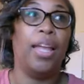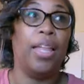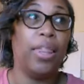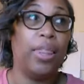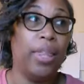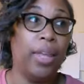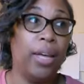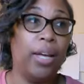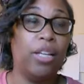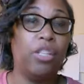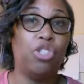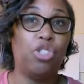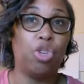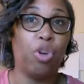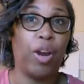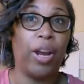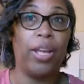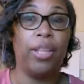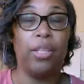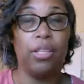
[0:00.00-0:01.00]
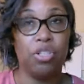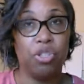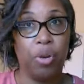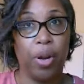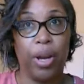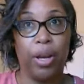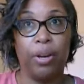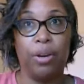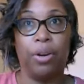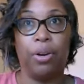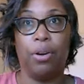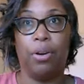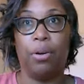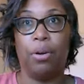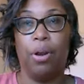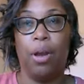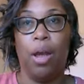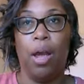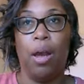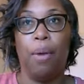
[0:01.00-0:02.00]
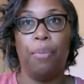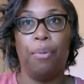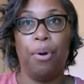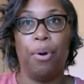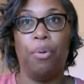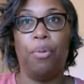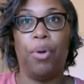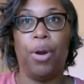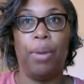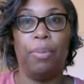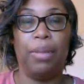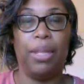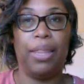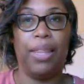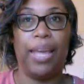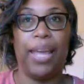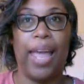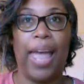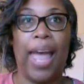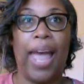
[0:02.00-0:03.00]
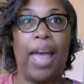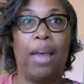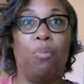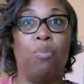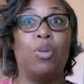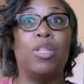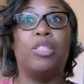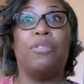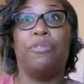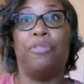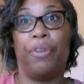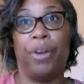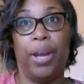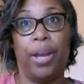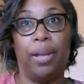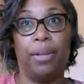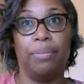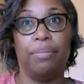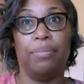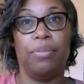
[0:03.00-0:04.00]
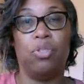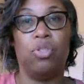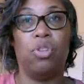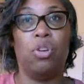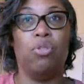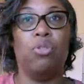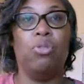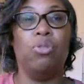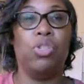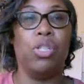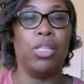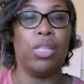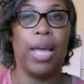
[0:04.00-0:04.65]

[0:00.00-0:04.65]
the train the trainer program that they had was free. So you just